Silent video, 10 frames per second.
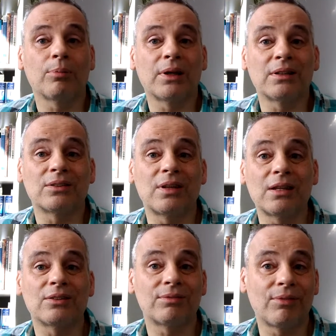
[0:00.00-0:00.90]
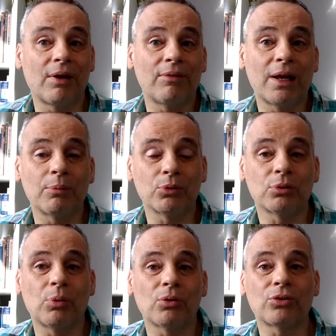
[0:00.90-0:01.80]
But it's available
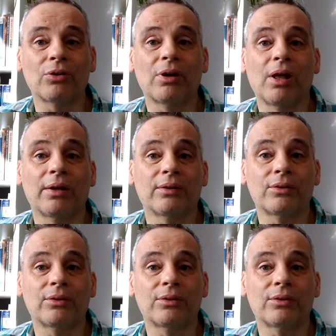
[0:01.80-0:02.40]
to watch online.